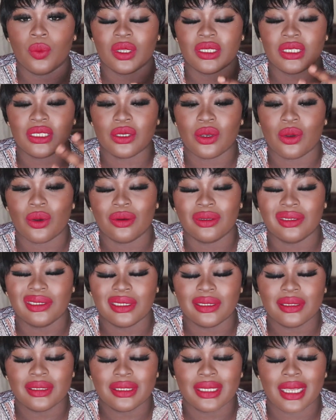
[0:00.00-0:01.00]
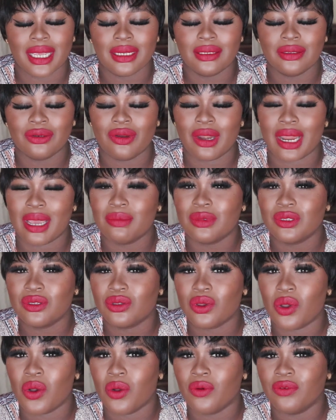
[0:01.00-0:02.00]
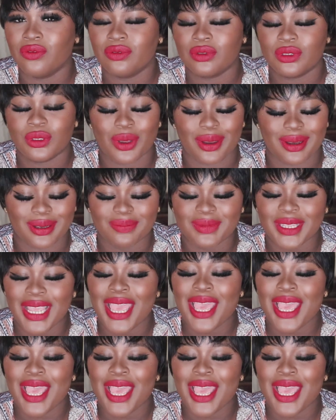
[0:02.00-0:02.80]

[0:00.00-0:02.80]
what's it called, 10 grams of, sorry,